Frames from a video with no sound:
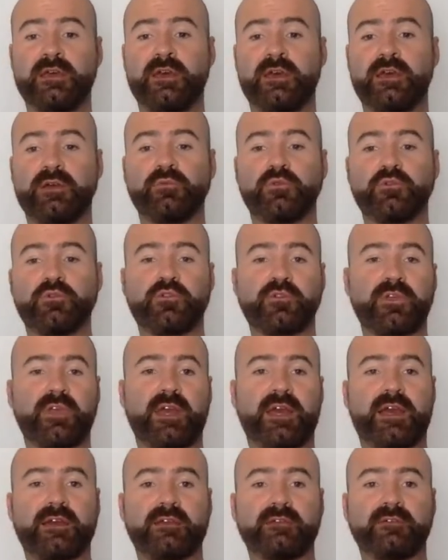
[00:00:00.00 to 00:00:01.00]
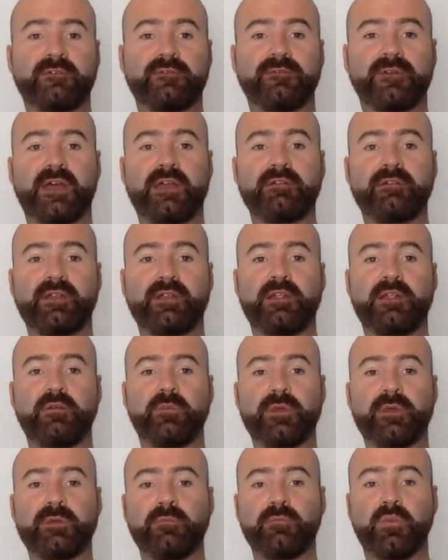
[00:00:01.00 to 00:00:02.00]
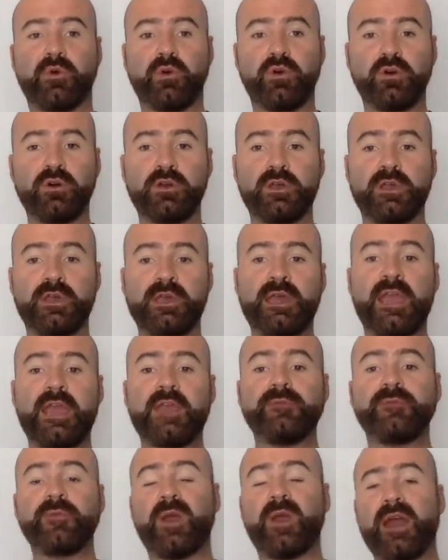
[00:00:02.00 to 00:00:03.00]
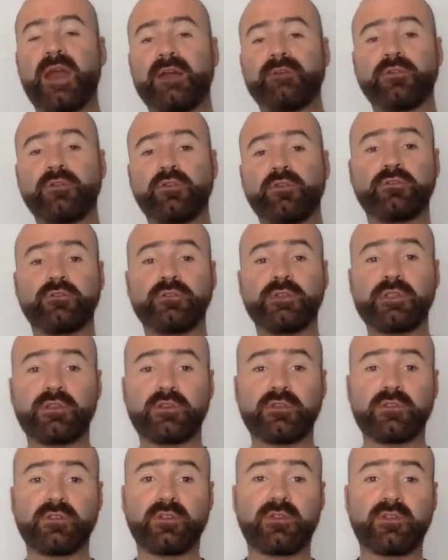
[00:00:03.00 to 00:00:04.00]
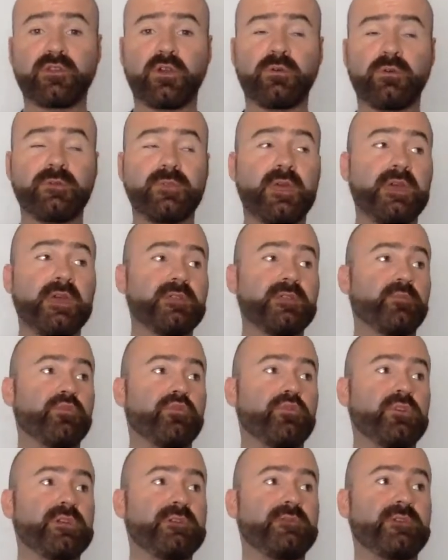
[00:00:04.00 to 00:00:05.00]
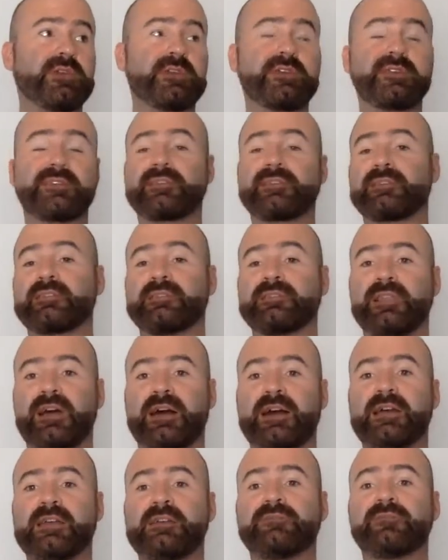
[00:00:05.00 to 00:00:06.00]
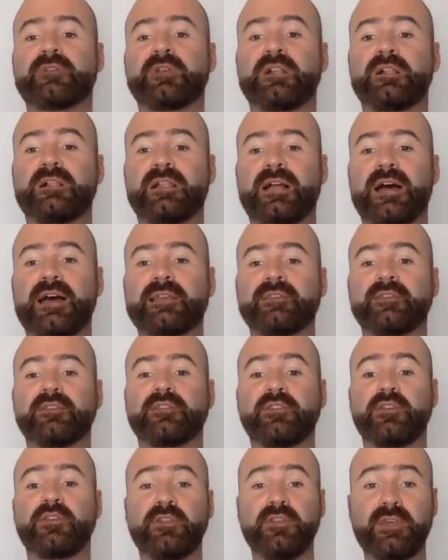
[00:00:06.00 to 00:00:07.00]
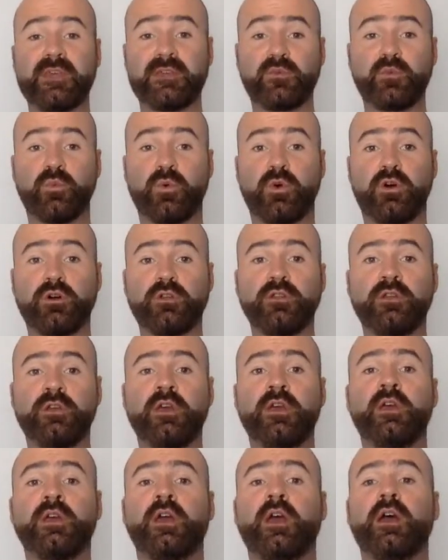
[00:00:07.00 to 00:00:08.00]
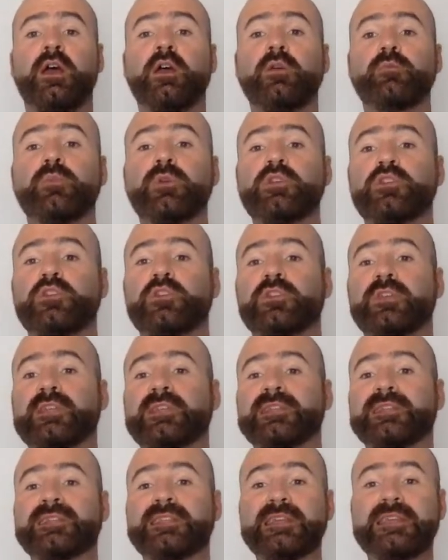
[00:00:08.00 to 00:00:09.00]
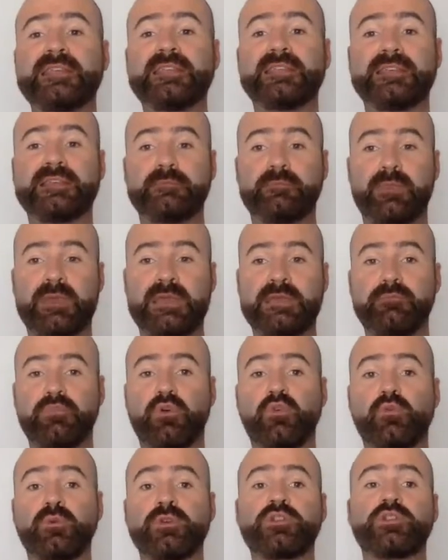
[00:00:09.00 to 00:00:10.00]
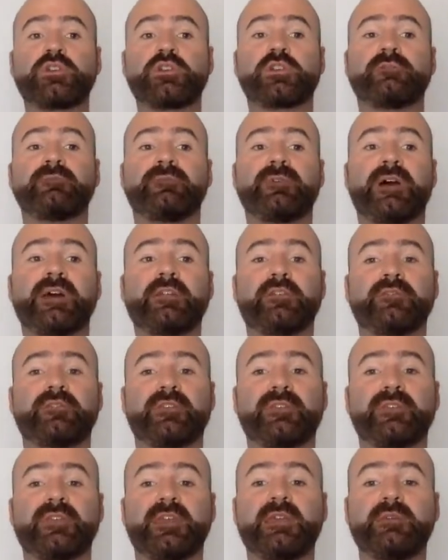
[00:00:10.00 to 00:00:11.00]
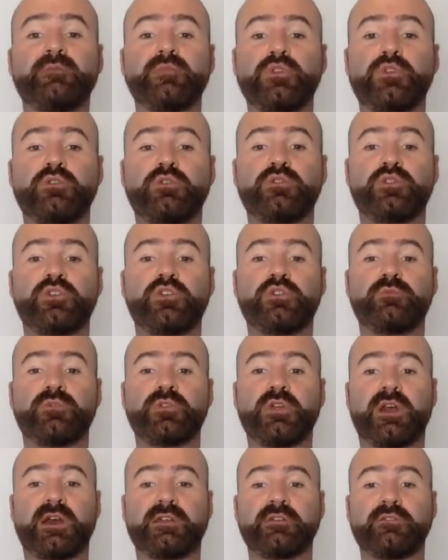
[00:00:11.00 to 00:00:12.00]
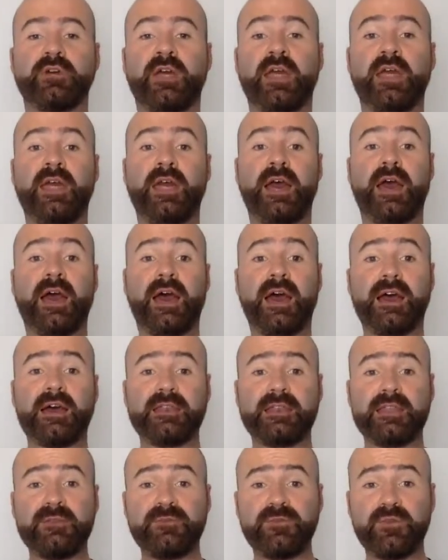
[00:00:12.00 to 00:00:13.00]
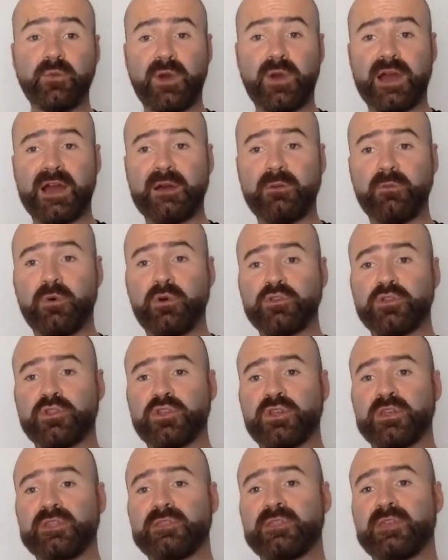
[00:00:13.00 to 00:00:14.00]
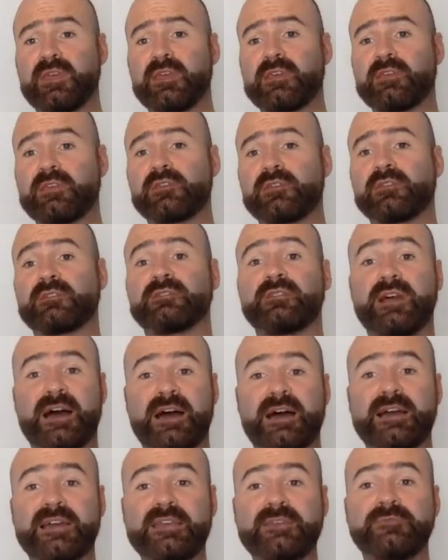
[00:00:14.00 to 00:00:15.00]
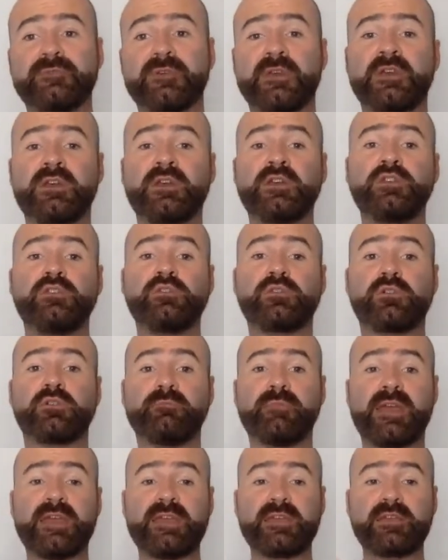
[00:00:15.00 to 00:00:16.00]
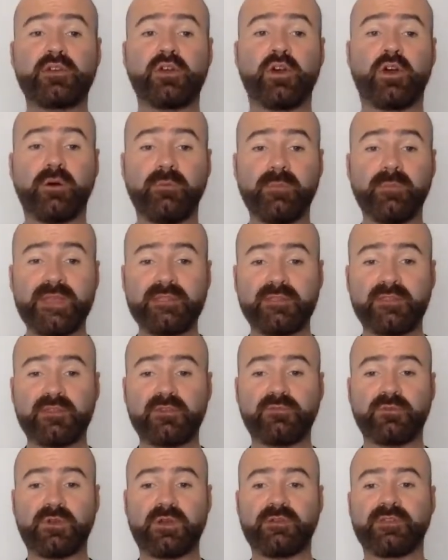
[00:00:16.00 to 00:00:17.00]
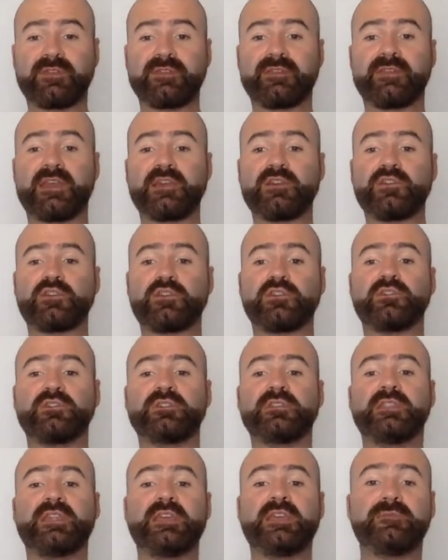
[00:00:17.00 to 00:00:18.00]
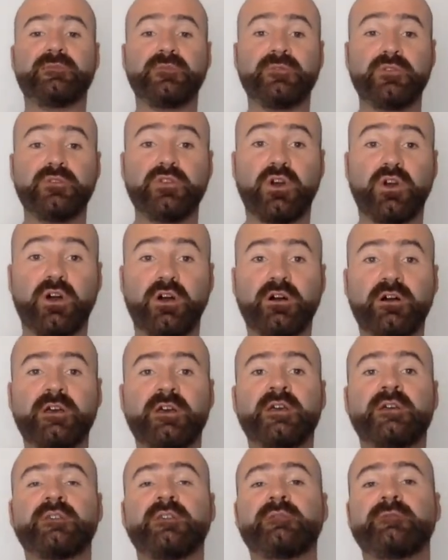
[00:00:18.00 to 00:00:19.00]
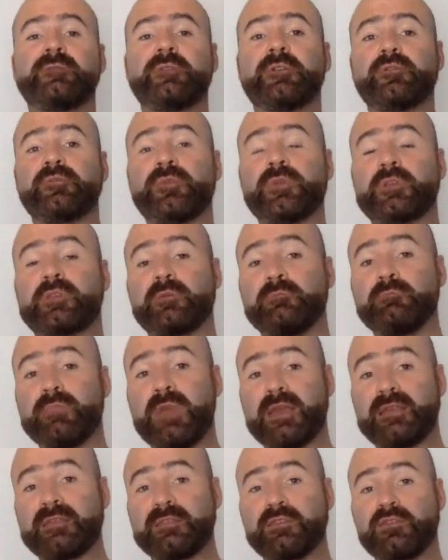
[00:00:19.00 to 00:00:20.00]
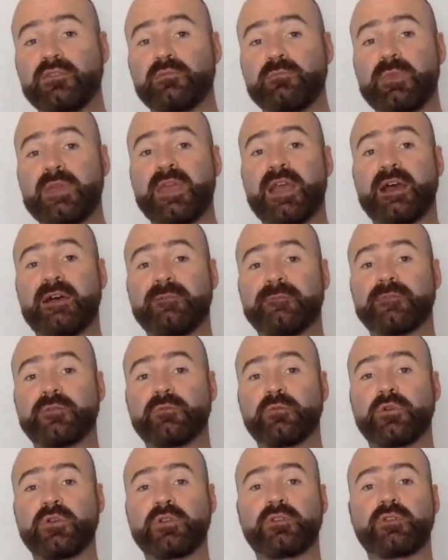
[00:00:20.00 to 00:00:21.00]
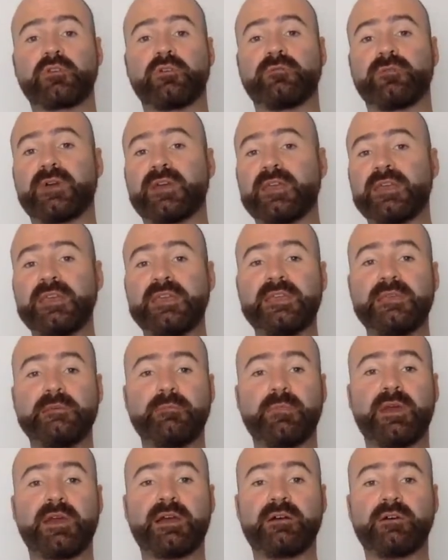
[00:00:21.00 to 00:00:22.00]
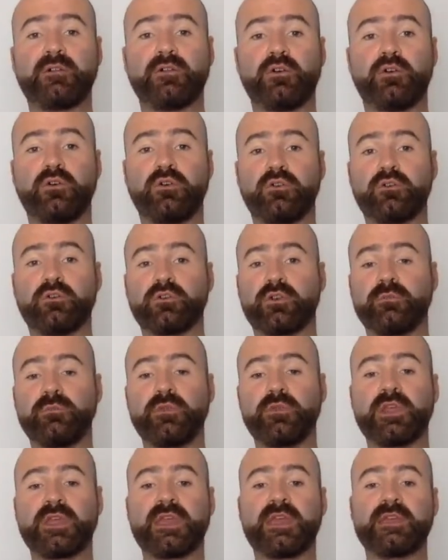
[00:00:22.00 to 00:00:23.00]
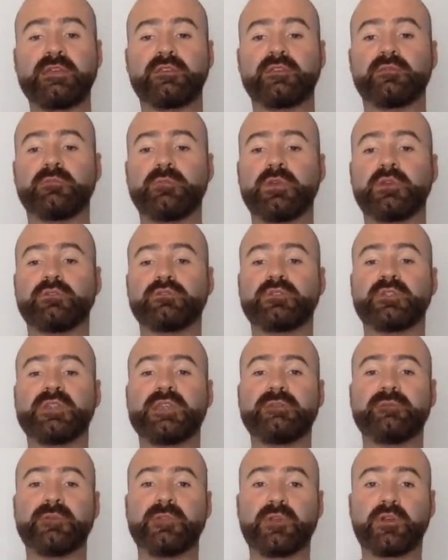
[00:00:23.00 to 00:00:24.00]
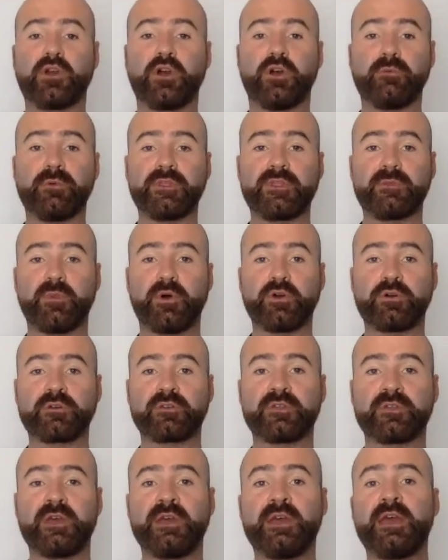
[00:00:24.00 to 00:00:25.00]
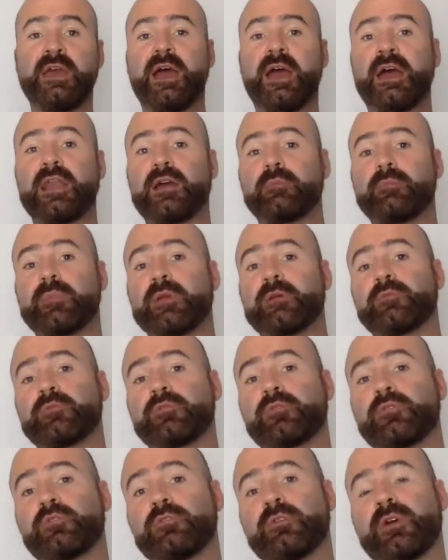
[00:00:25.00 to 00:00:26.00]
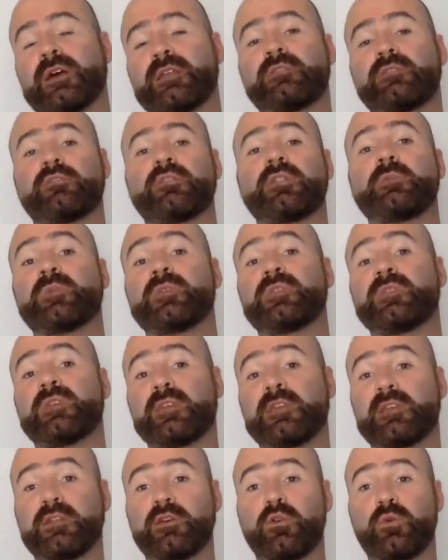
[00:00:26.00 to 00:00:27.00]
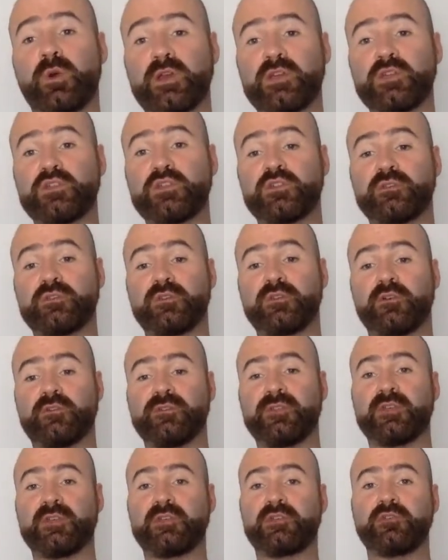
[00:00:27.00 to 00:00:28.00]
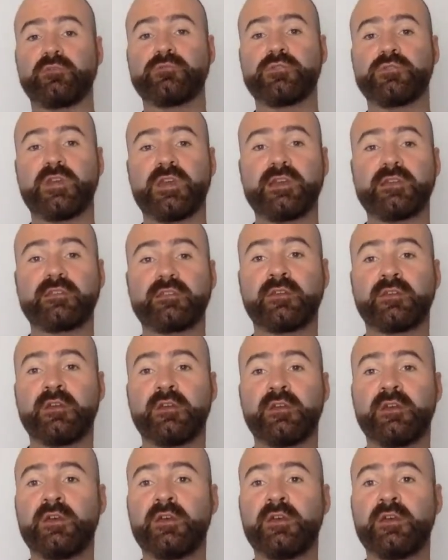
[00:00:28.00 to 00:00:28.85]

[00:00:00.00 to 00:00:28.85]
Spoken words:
We'll just hang fire a little bit more. If you haven't already done so, there is a previous live class to this one, which is in leading people, which you can find on the same YouTube channel. And if you are watching this live, you can make comments throughout the session. If not, then feel free to message me afterwards or via email or communicate to me underneath in the comments box, and I'll be able to answer any particular questions on this subject.